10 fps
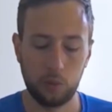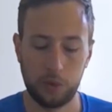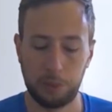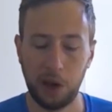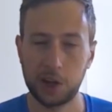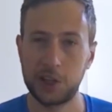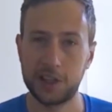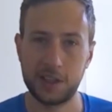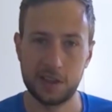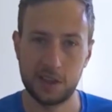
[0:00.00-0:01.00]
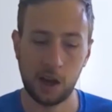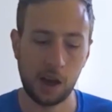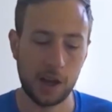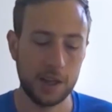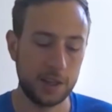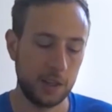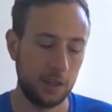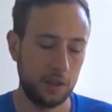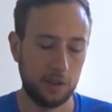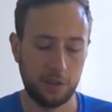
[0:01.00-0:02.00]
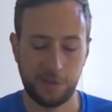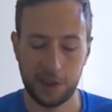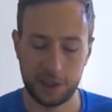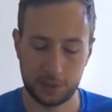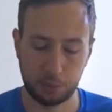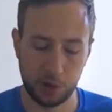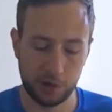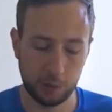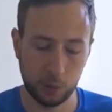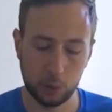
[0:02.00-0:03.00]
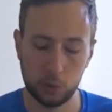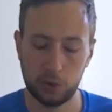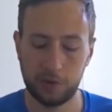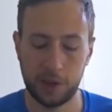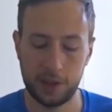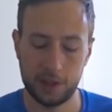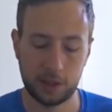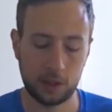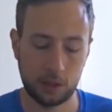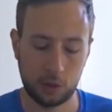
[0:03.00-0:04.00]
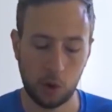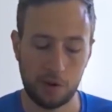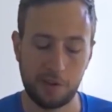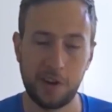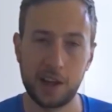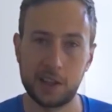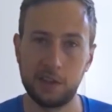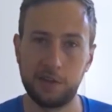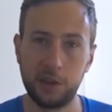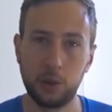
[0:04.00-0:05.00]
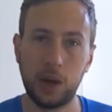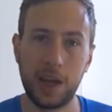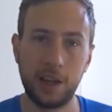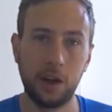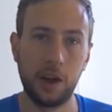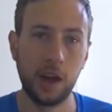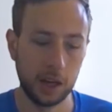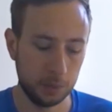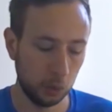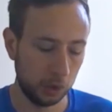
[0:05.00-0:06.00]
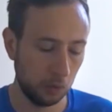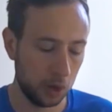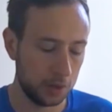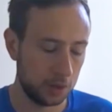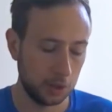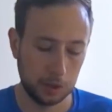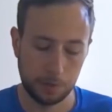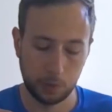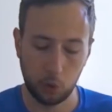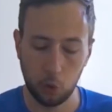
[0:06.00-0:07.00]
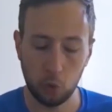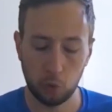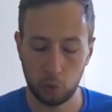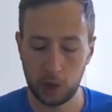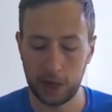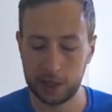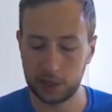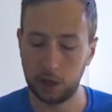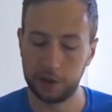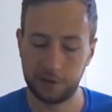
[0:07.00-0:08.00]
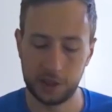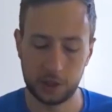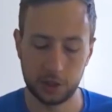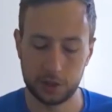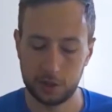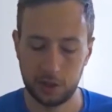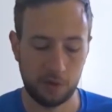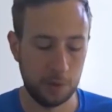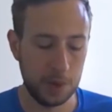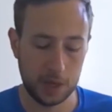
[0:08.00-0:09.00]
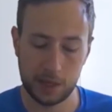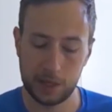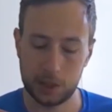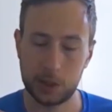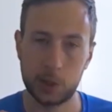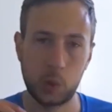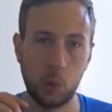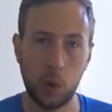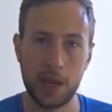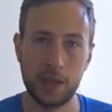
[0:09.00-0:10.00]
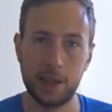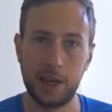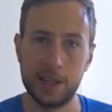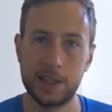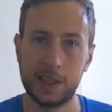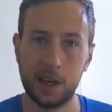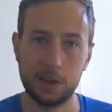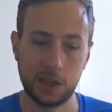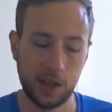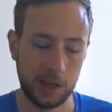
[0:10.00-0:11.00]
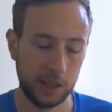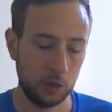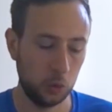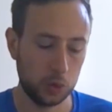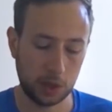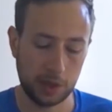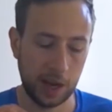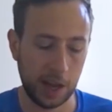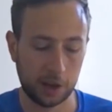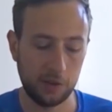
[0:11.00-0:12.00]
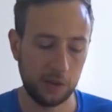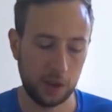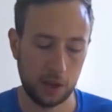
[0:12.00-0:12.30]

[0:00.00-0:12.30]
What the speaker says: the plushness inside, the fact that it's breathable, the fact that it's quite reflective for your late night, early morning runs, all really solid features. For me, it's just the weight that lets it down slightly, also the lack of